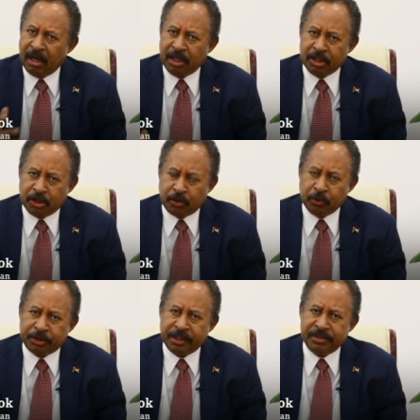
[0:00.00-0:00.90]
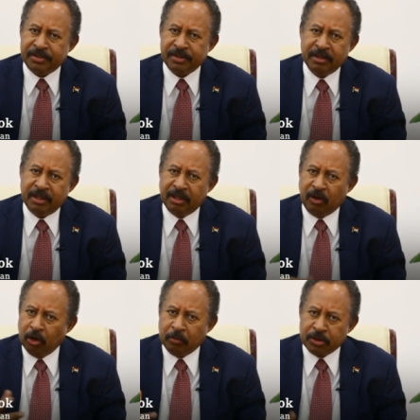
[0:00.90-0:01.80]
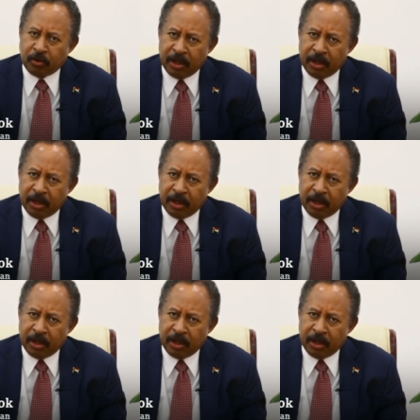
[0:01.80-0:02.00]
institutions, almost